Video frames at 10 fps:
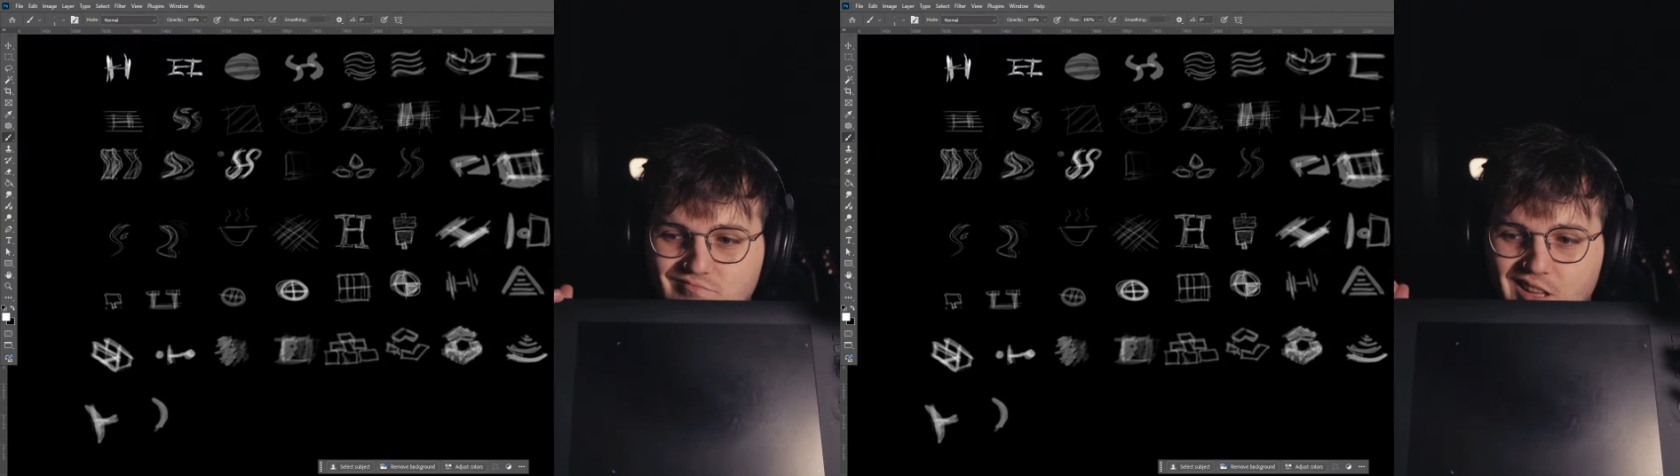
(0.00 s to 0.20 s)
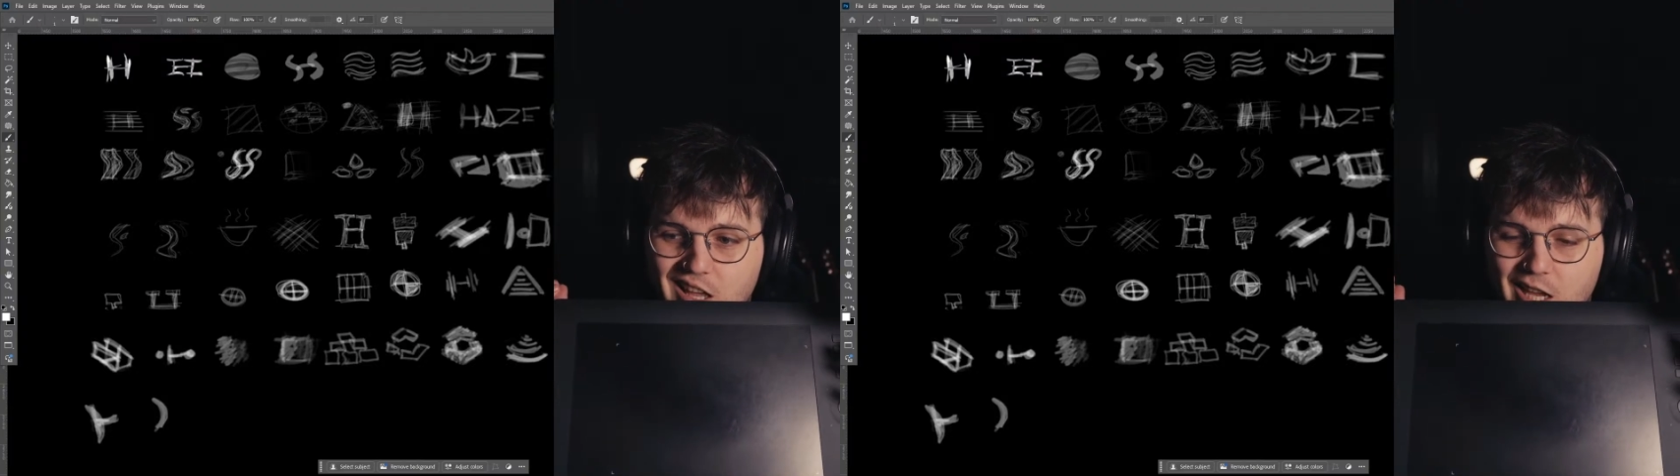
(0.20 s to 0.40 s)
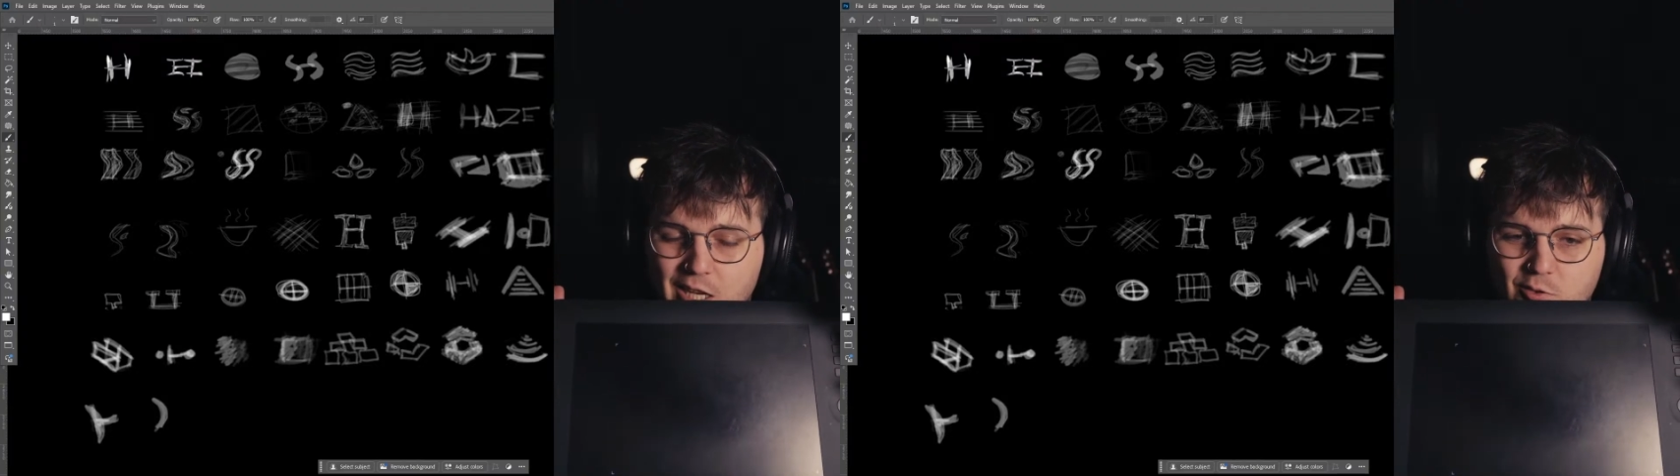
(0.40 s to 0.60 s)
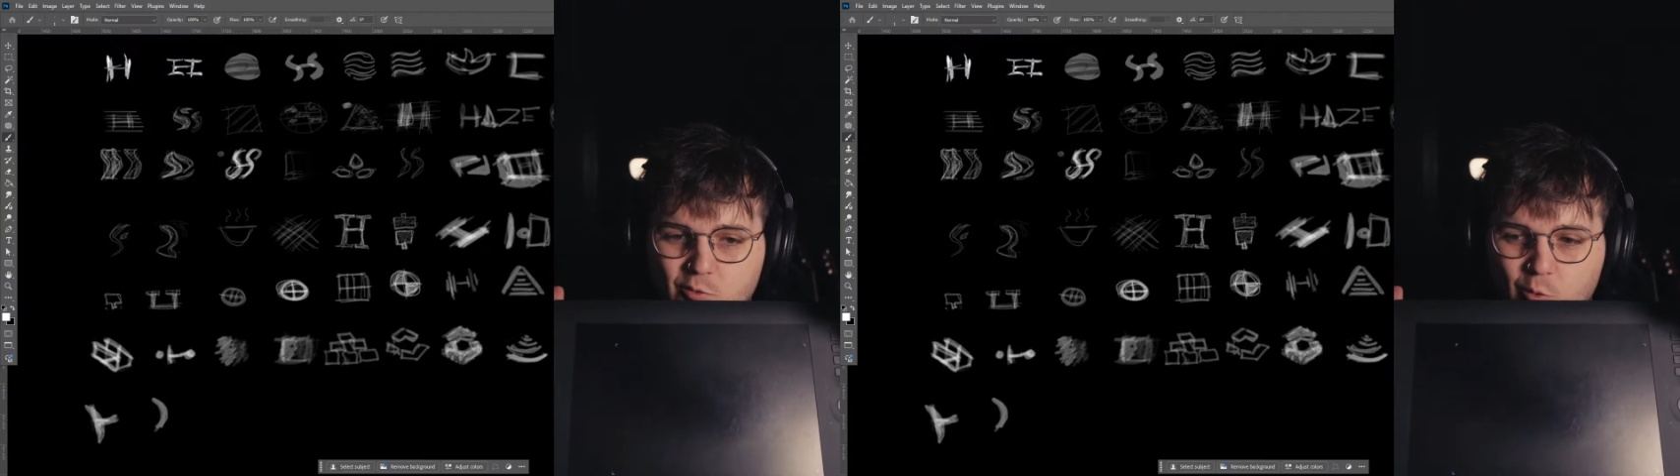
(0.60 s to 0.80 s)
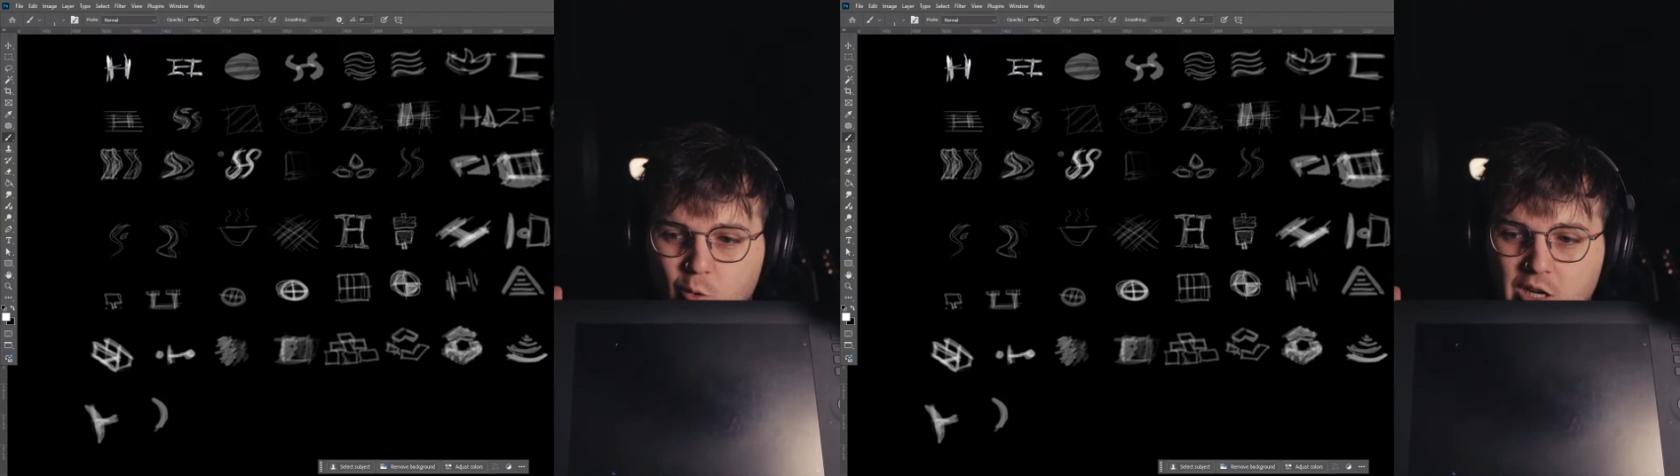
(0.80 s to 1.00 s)
a
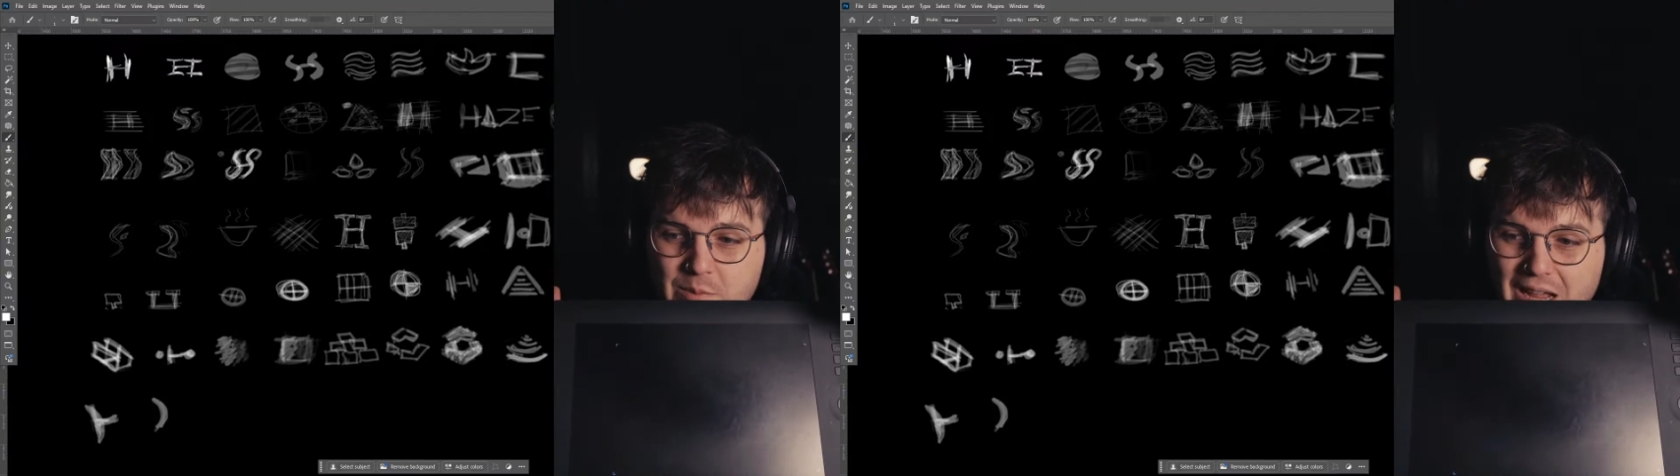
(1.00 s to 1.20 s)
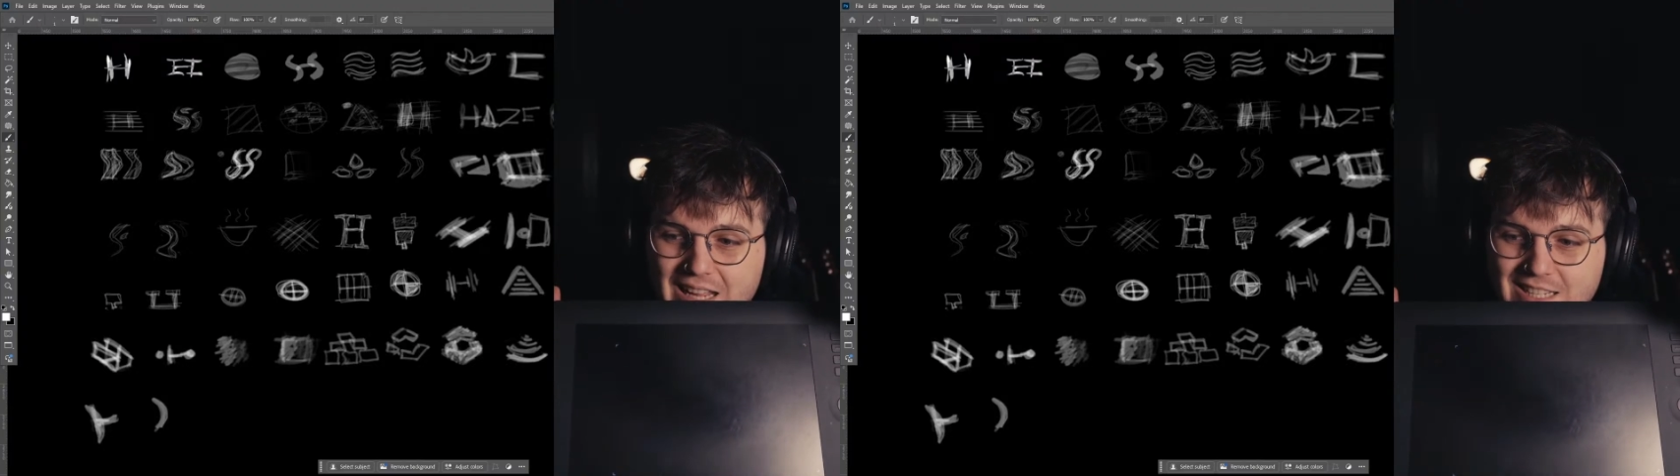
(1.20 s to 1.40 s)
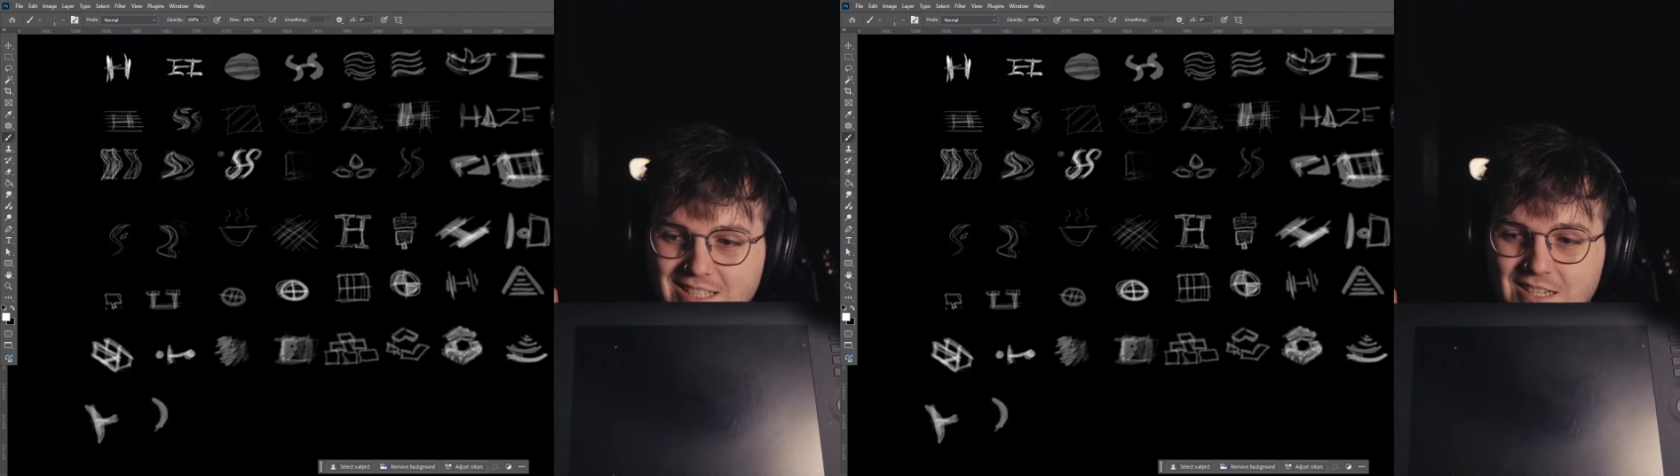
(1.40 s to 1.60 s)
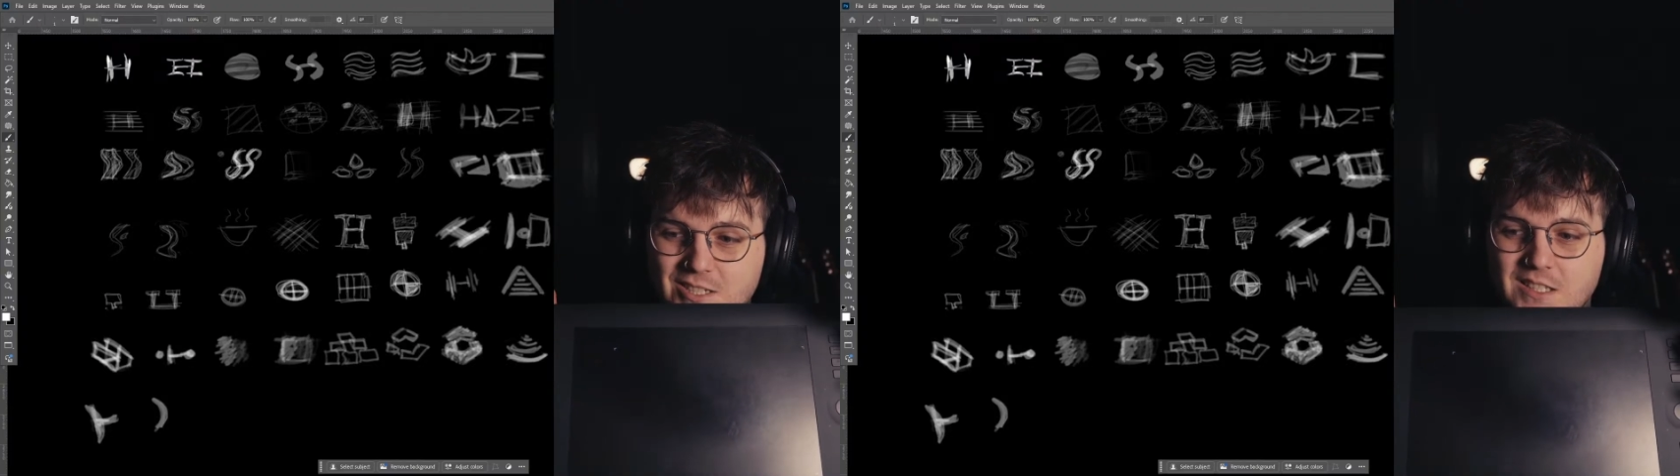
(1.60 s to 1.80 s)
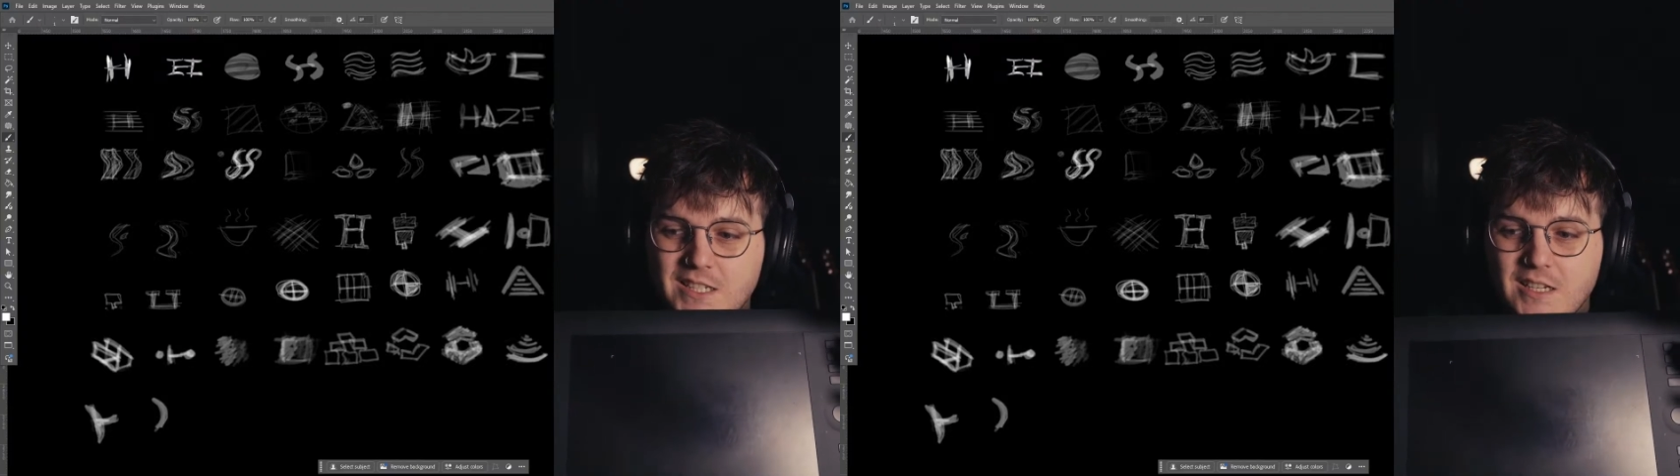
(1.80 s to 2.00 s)
drawing pad,
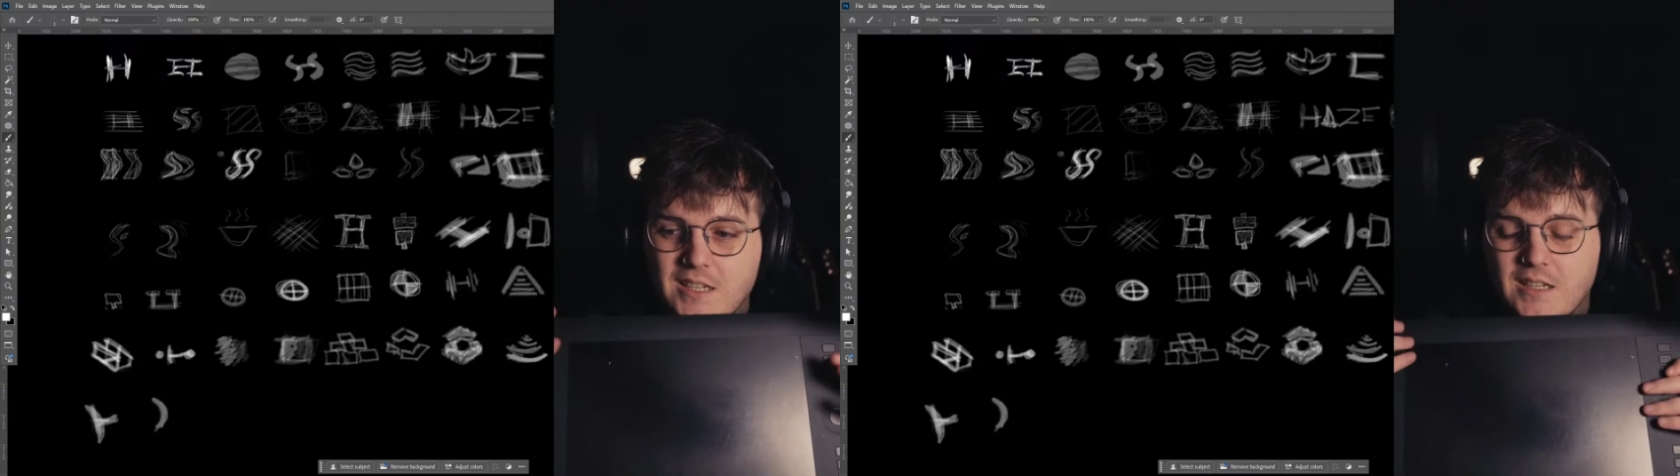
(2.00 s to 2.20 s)
essentially.